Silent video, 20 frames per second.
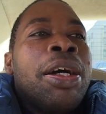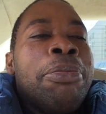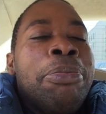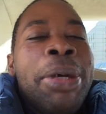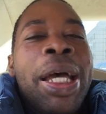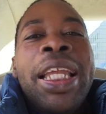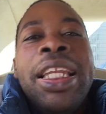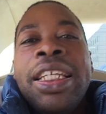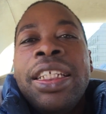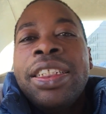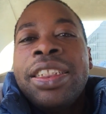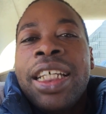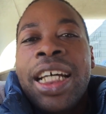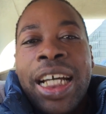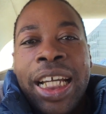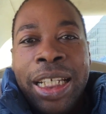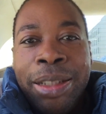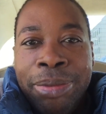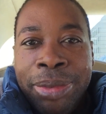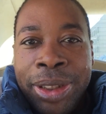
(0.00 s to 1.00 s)
Many
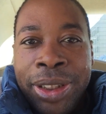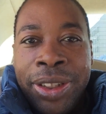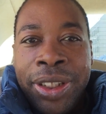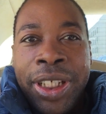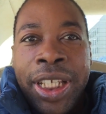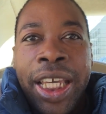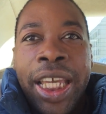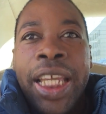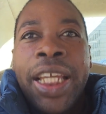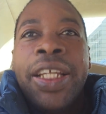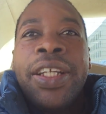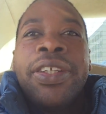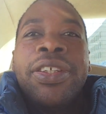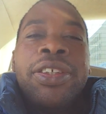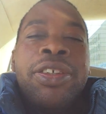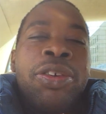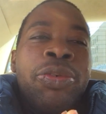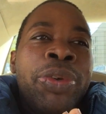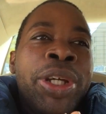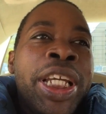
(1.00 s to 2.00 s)
times, okay,
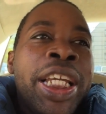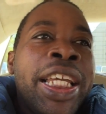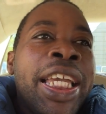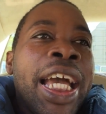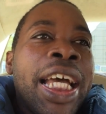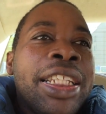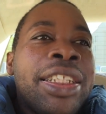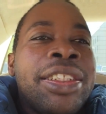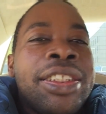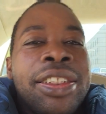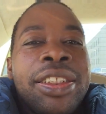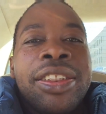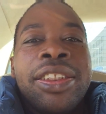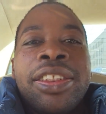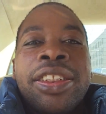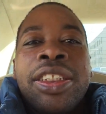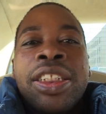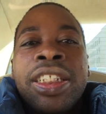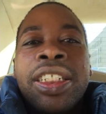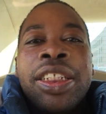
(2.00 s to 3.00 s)
we get
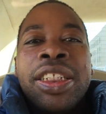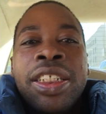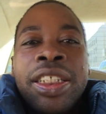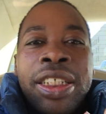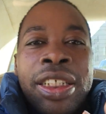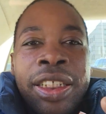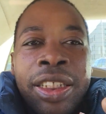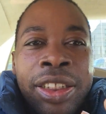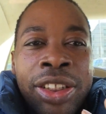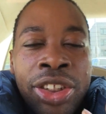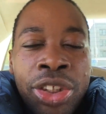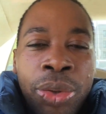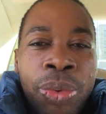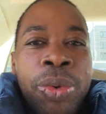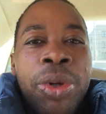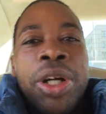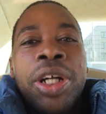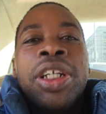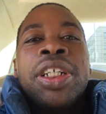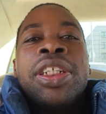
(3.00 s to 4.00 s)
to
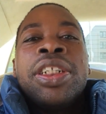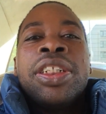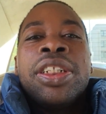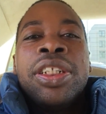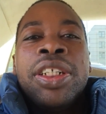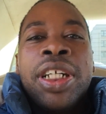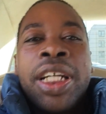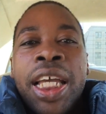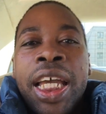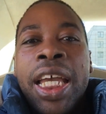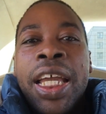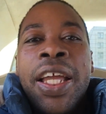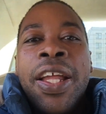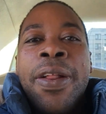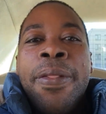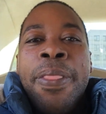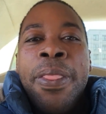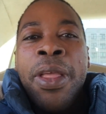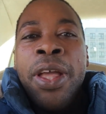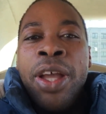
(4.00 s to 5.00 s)
work, okay,
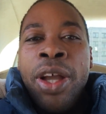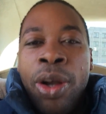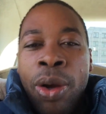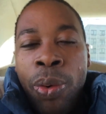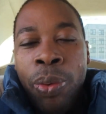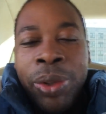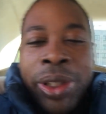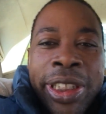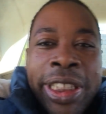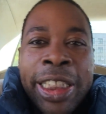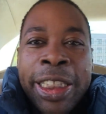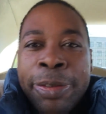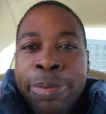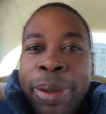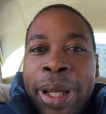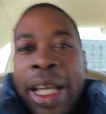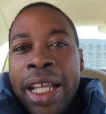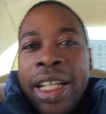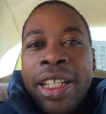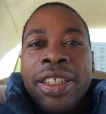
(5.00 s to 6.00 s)
we
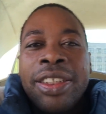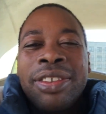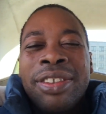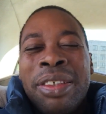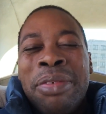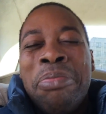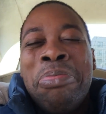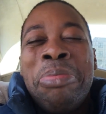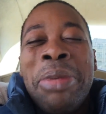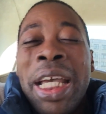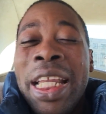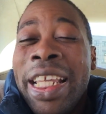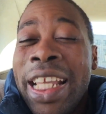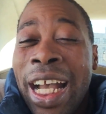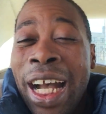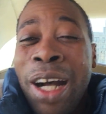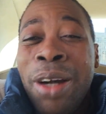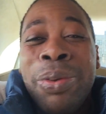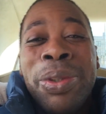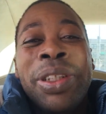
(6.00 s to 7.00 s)
spend many
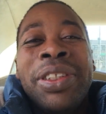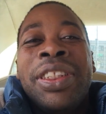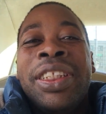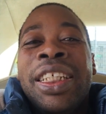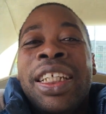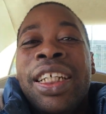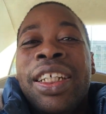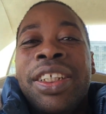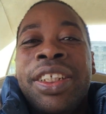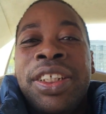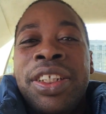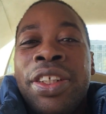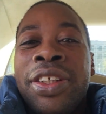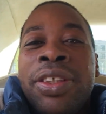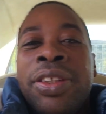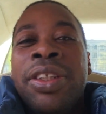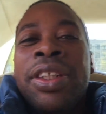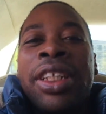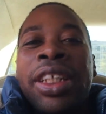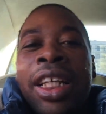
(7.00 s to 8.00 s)
hours there.
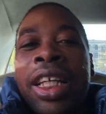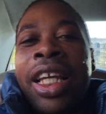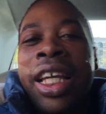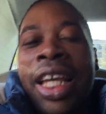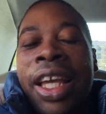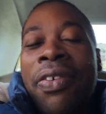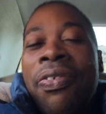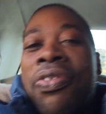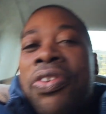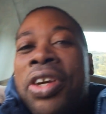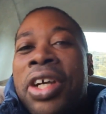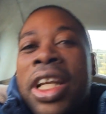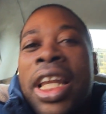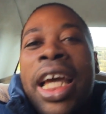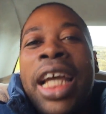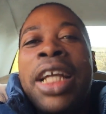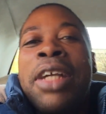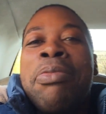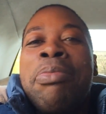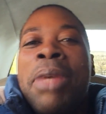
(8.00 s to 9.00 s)
If you're
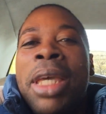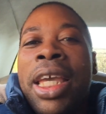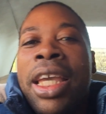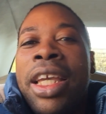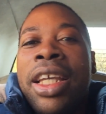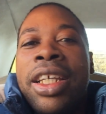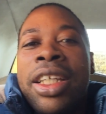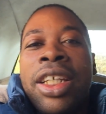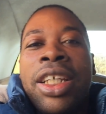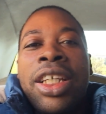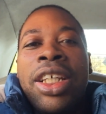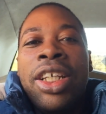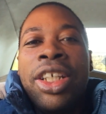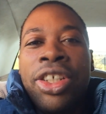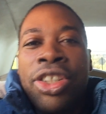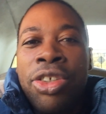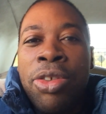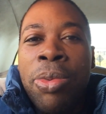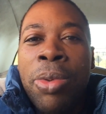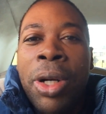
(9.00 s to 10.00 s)
like me,
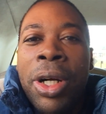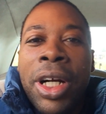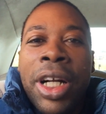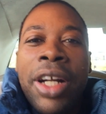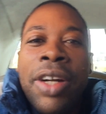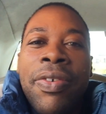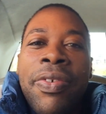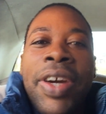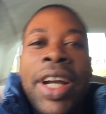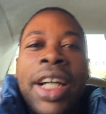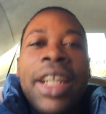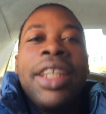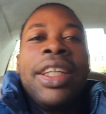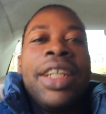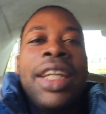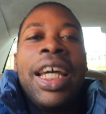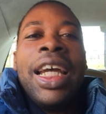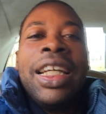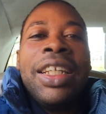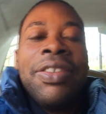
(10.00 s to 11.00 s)
you work a regular
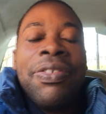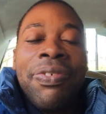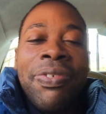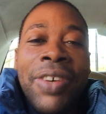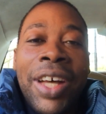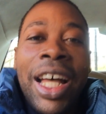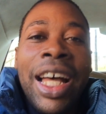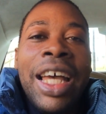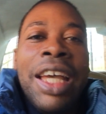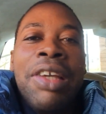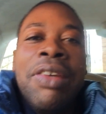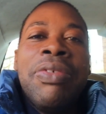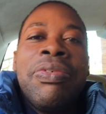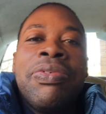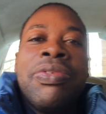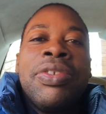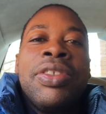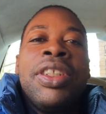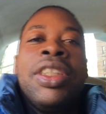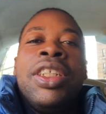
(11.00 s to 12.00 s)
9 to
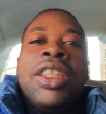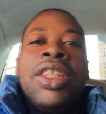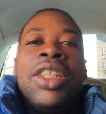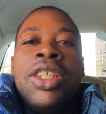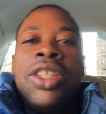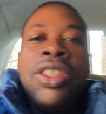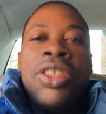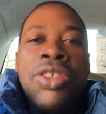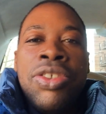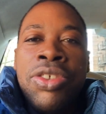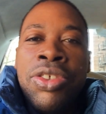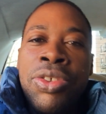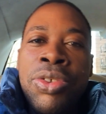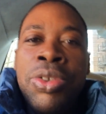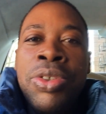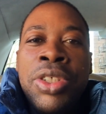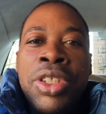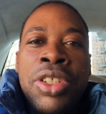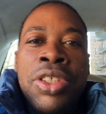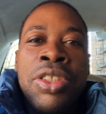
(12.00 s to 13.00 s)
5, you
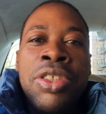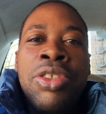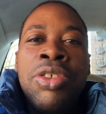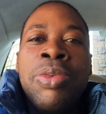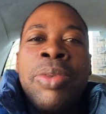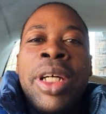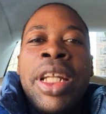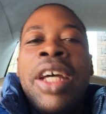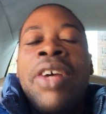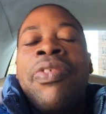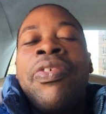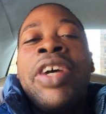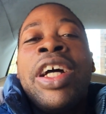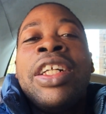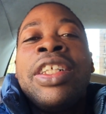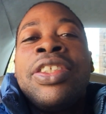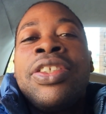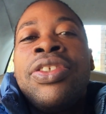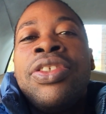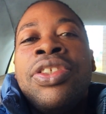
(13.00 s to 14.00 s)
do whatever
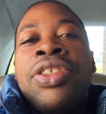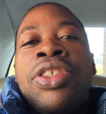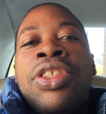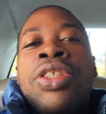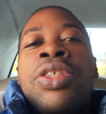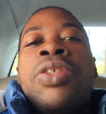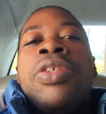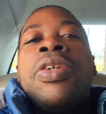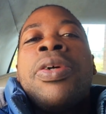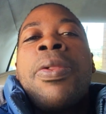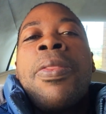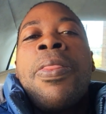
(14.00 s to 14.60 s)
else you do,